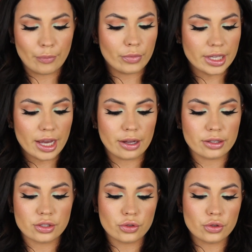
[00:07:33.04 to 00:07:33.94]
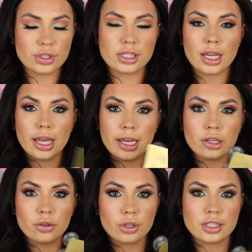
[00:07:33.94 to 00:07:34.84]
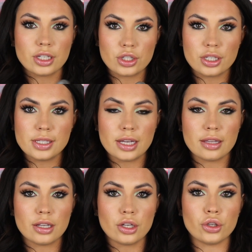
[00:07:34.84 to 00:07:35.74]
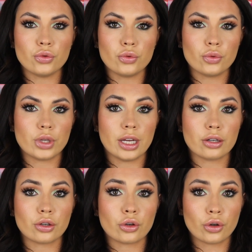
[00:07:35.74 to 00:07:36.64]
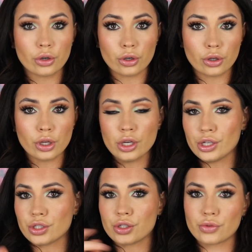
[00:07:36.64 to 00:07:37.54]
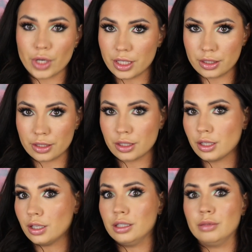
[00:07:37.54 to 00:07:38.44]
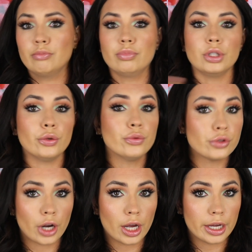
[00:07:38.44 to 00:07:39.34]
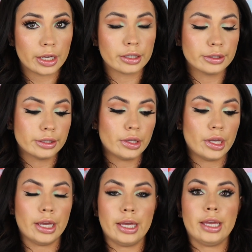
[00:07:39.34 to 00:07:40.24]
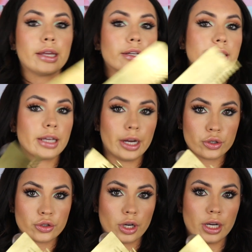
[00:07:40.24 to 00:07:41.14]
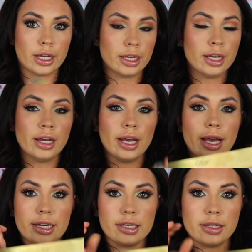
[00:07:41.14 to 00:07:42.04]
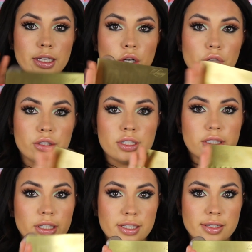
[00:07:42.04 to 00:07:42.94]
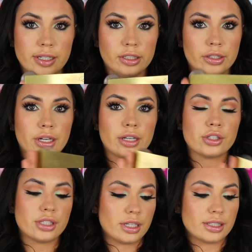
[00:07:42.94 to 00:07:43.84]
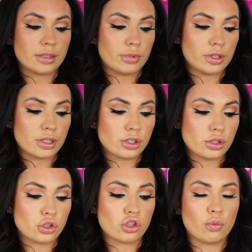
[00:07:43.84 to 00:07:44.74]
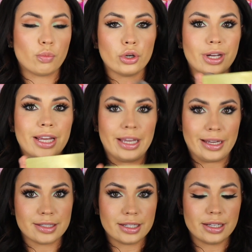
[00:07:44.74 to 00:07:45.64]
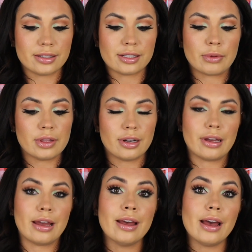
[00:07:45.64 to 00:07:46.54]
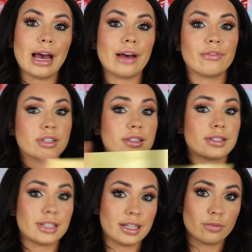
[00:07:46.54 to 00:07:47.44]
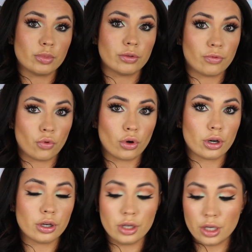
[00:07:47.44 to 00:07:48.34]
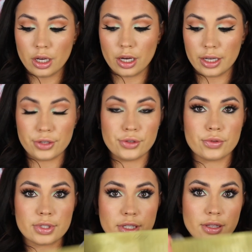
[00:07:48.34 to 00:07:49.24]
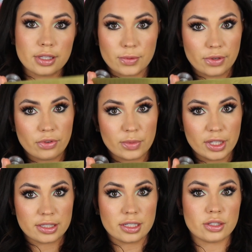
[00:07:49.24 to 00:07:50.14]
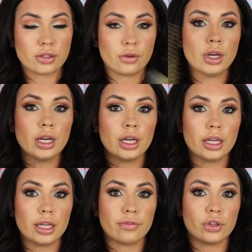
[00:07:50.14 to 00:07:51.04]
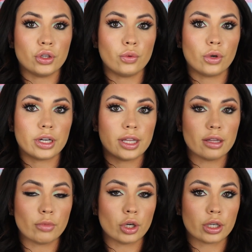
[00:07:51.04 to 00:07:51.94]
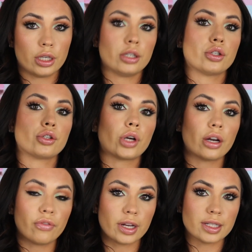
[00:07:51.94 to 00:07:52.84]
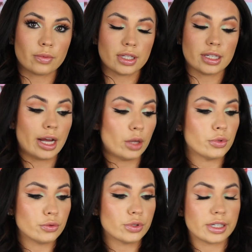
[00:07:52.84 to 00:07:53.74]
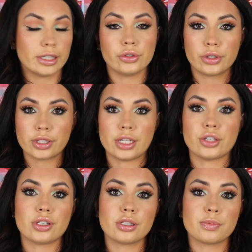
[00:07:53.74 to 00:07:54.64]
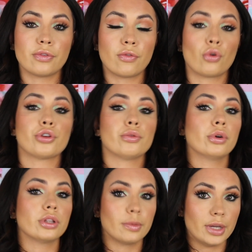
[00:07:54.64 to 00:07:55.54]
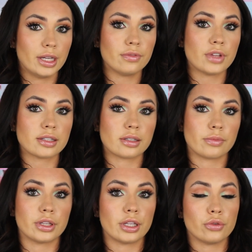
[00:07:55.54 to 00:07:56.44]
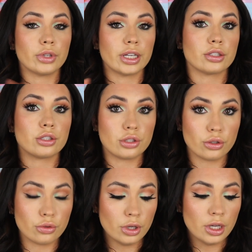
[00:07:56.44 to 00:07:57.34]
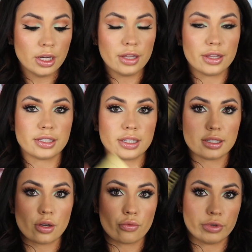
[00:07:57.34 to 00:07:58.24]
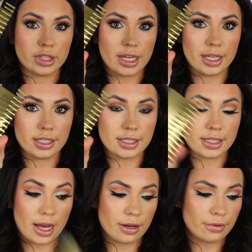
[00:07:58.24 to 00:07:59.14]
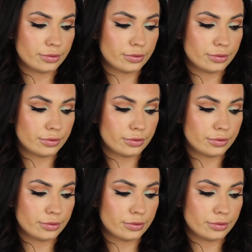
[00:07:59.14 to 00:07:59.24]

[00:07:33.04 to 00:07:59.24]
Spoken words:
yeah, so you just hang your extensions and then you can curl, straighten, blow dry, hang to air dry, anything on the Deluxe Styler. And I just think it's something that's super handy and something that I haven't seen before. I used this one from Luxy. So if you are in the market to try to find something to help you style your extensions before you put them in, if that's something that you like to do, this is really handy to have.